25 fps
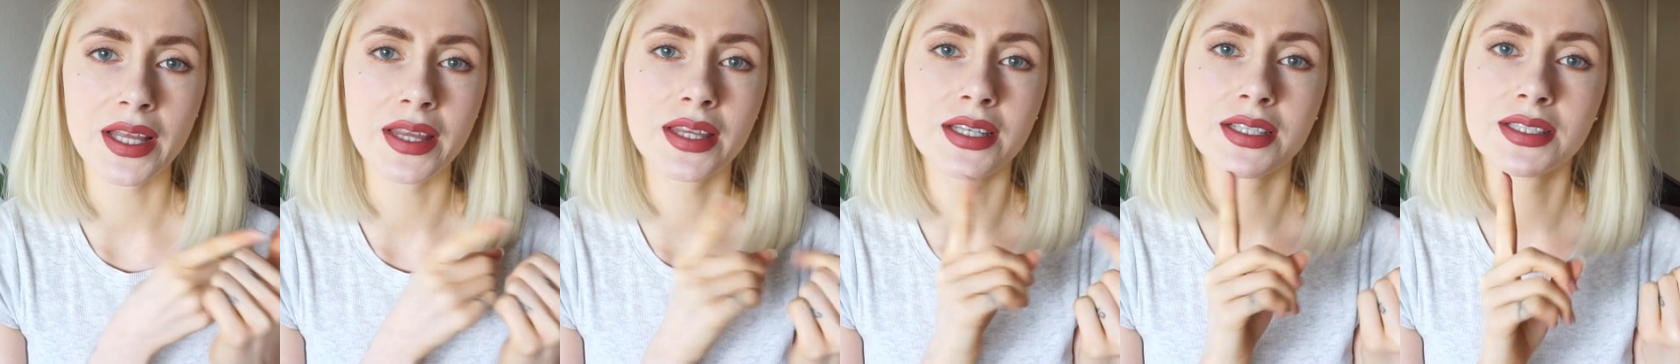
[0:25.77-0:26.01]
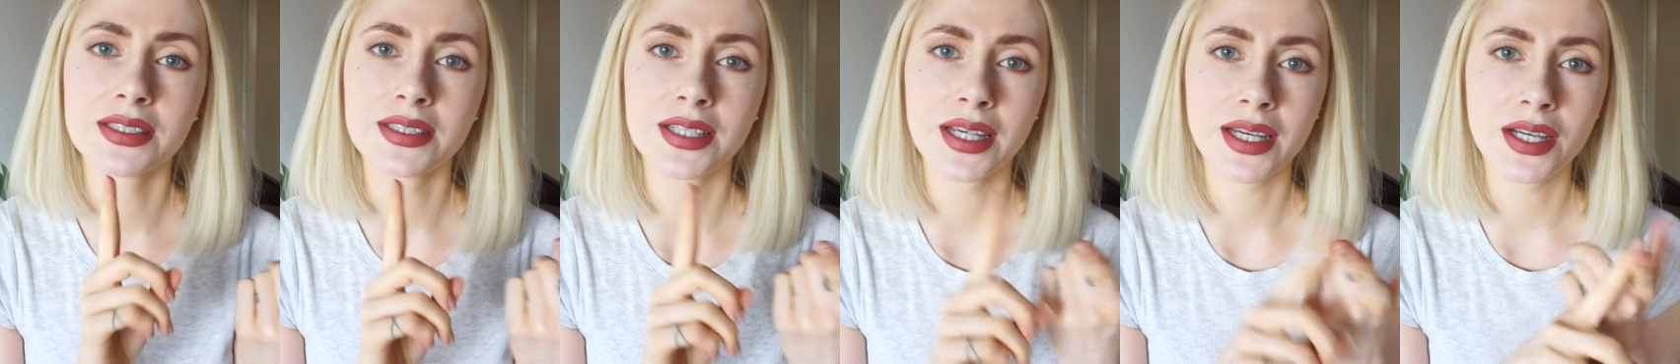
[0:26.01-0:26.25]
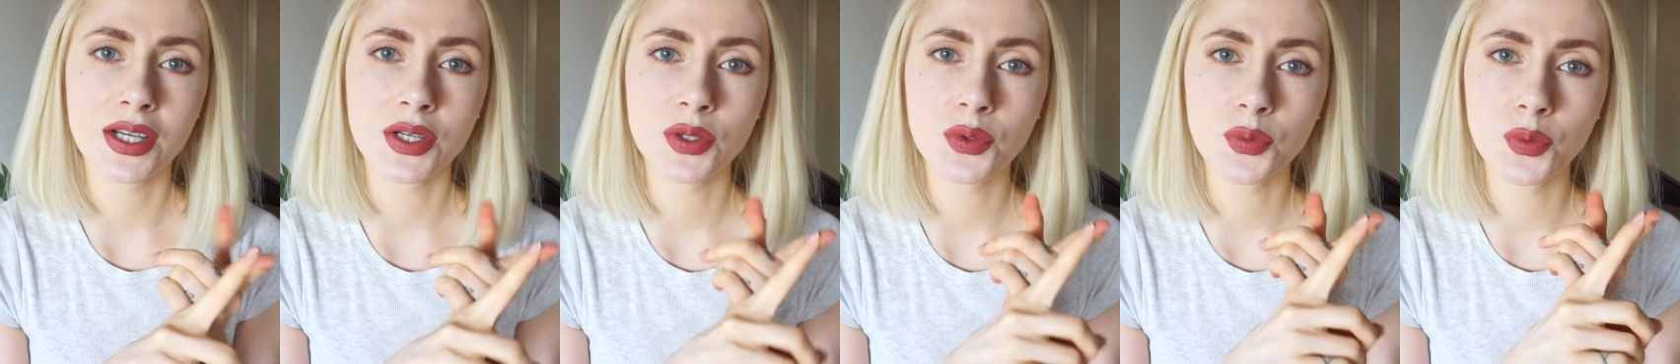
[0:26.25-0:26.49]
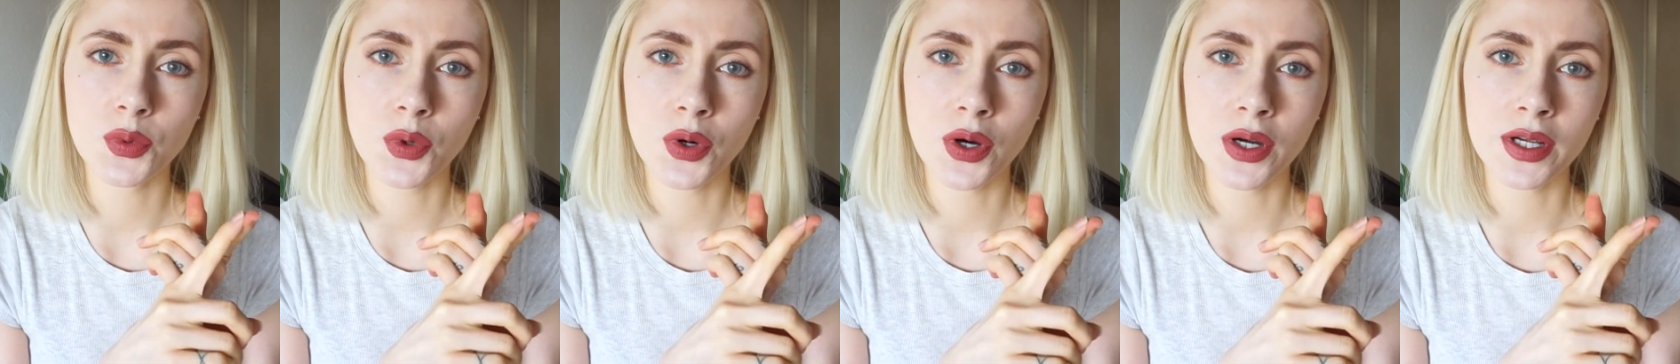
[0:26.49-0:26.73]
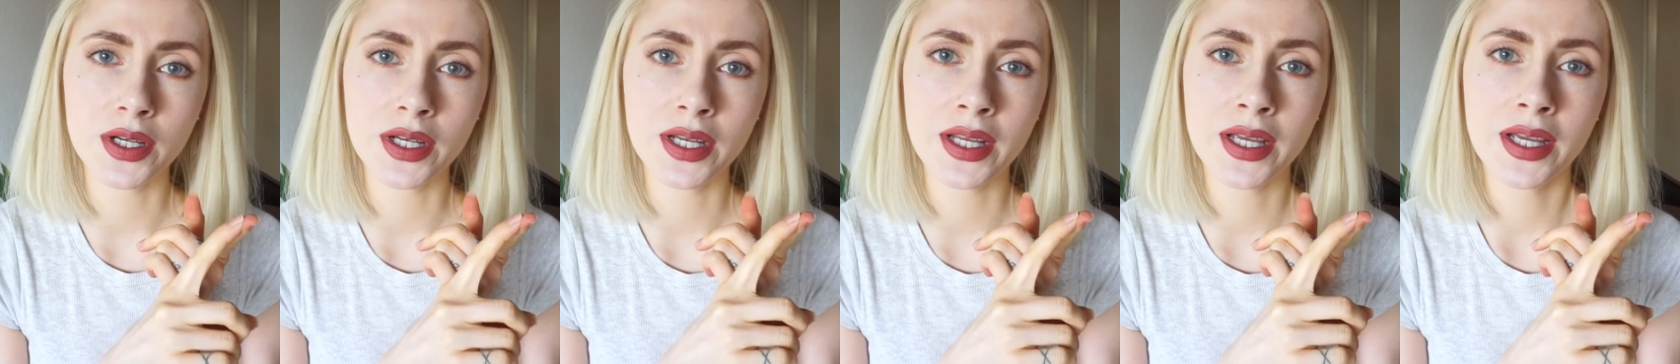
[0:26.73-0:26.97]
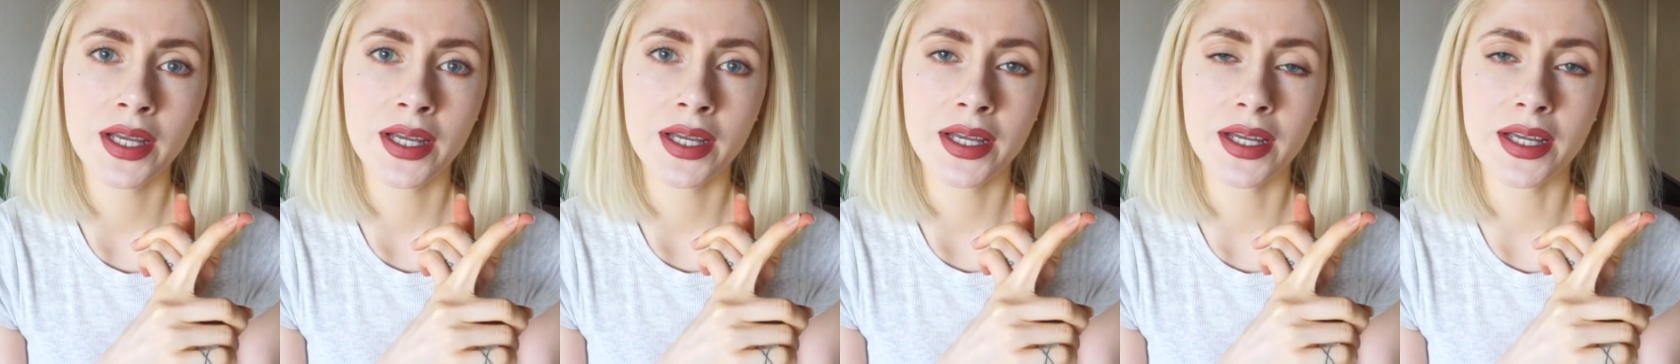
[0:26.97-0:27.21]
The second one
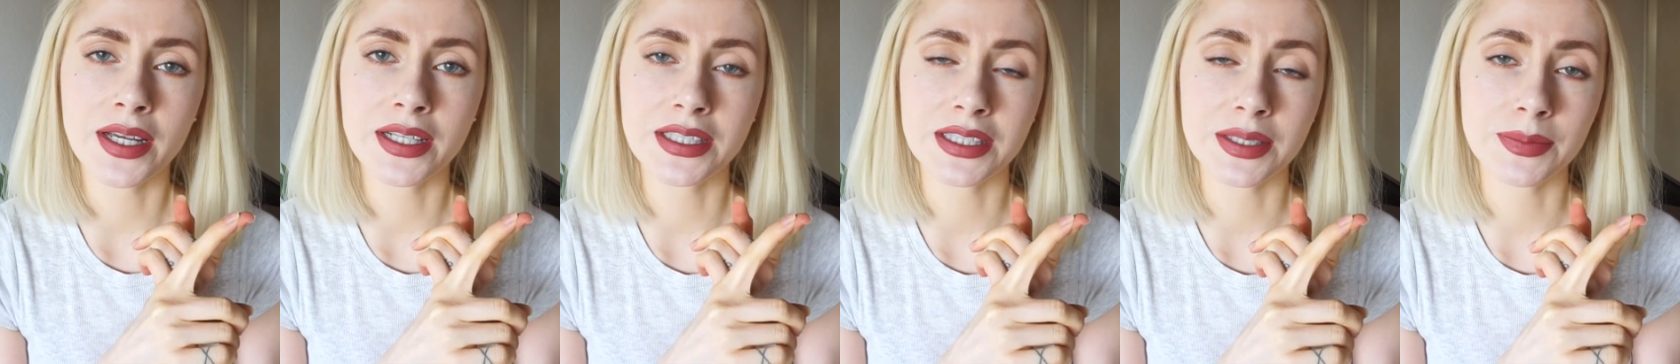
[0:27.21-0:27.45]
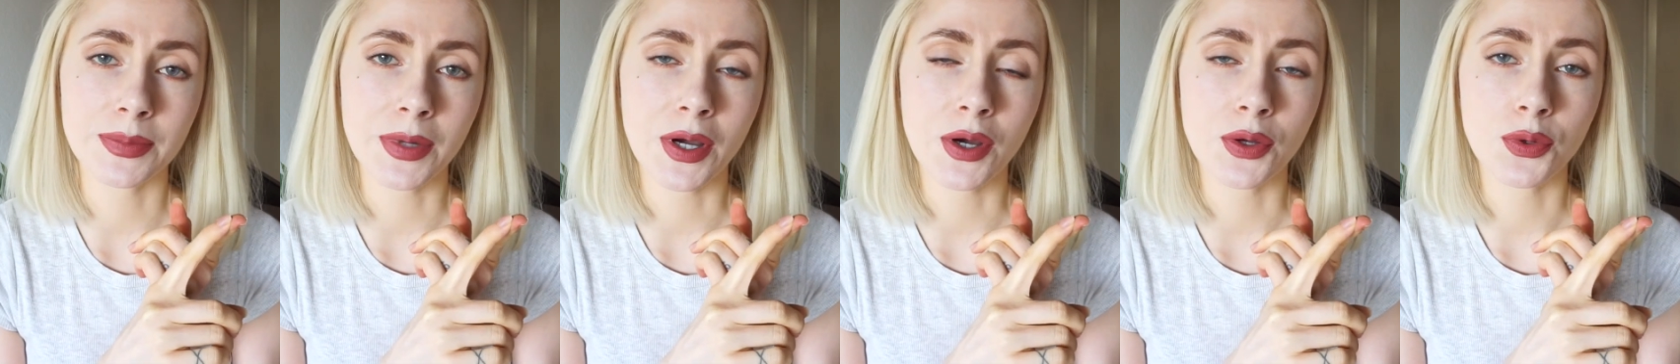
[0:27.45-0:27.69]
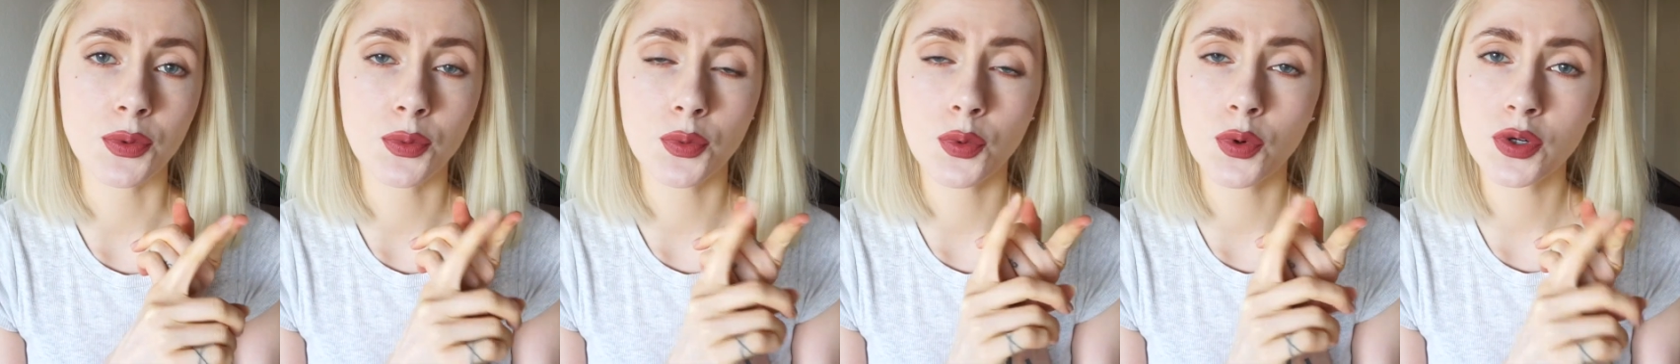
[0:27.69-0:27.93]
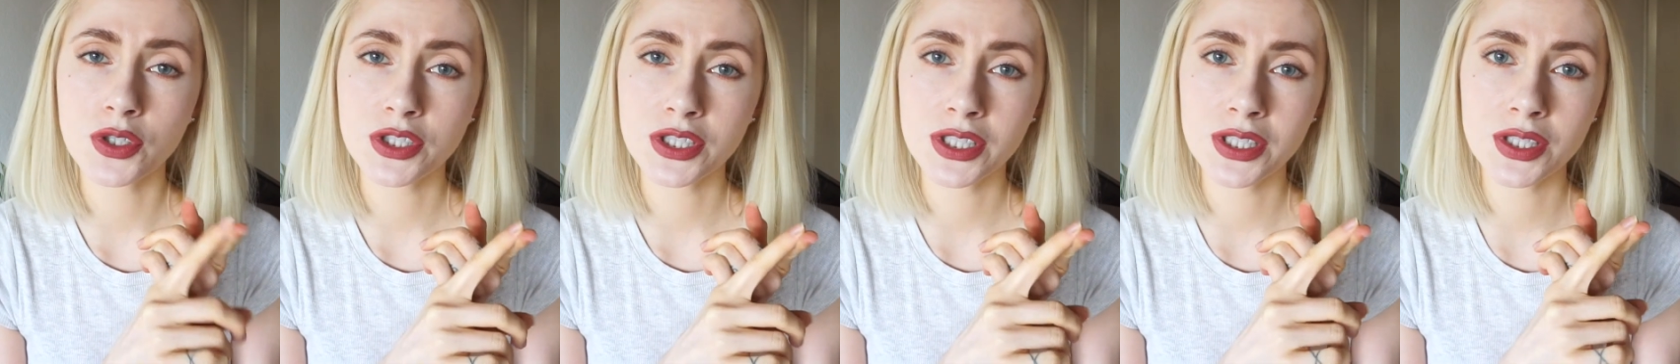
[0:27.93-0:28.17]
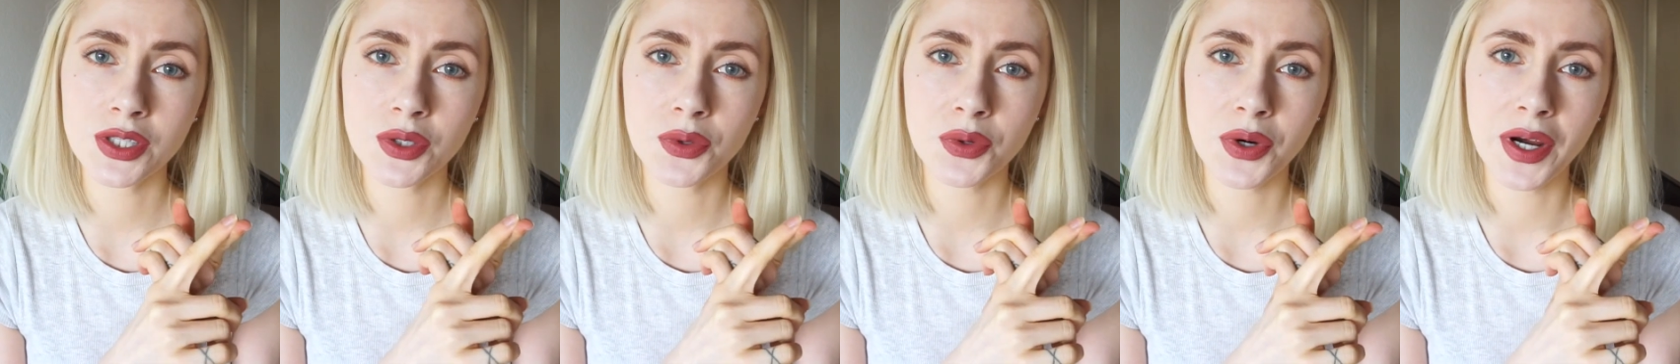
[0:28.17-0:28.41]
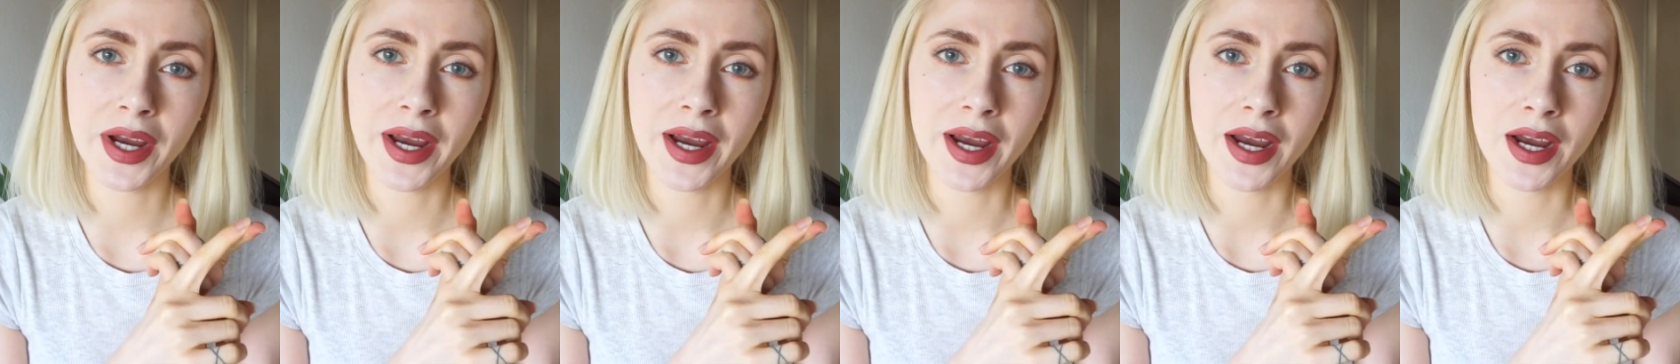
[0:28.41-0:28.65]
is about washing your
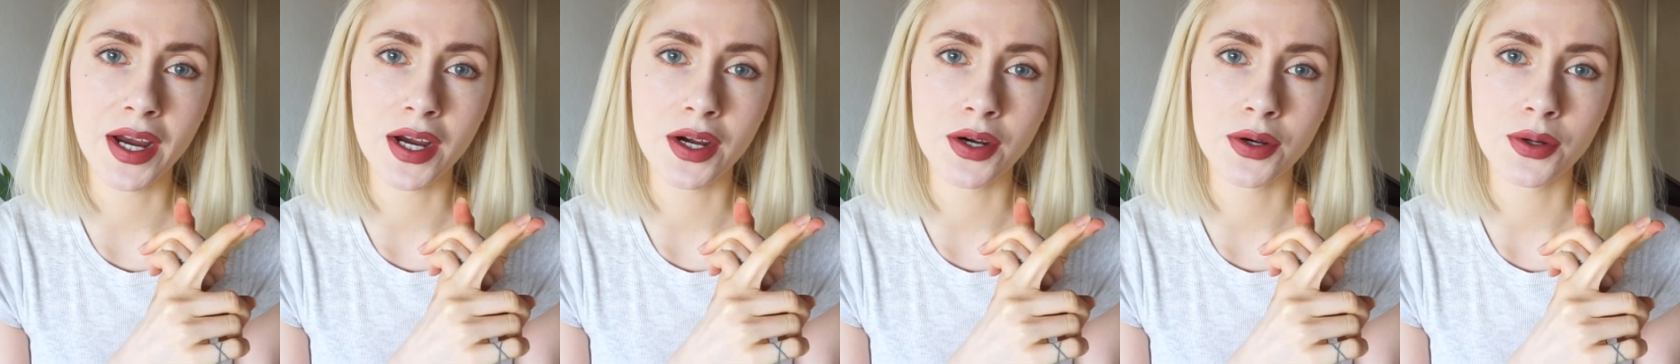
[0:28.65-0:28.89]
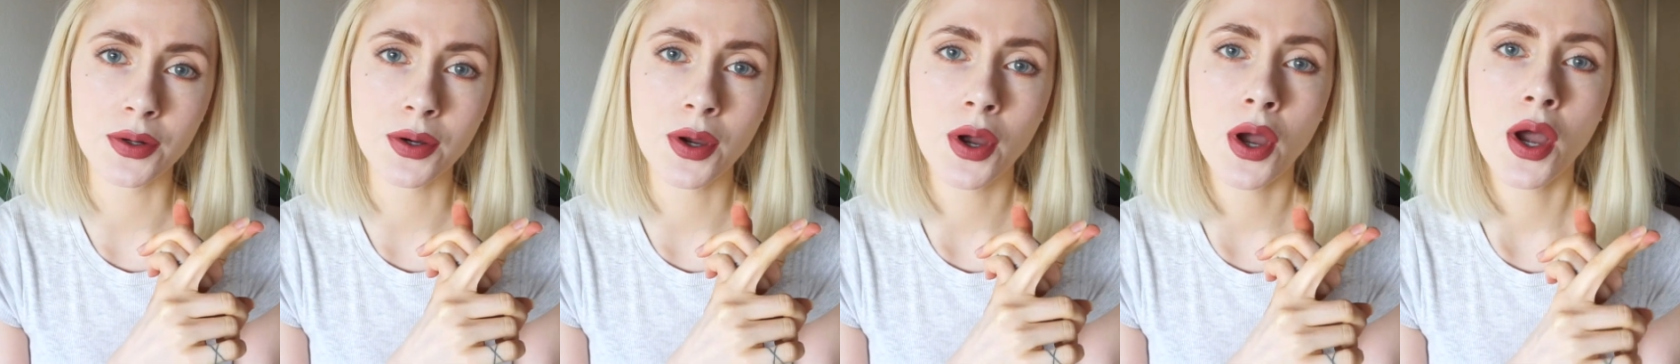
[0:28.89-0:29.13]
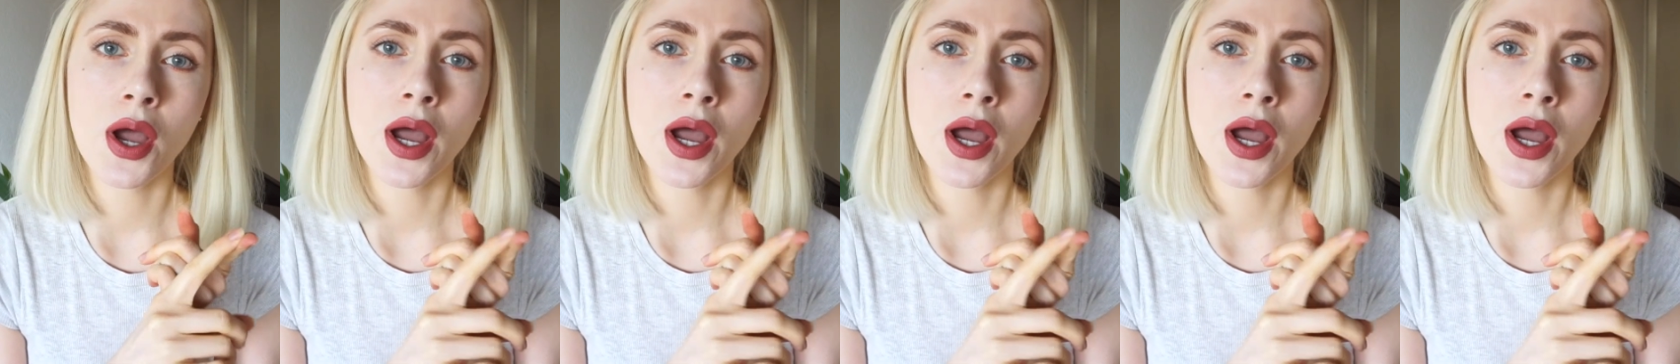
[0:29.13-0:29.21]
hair,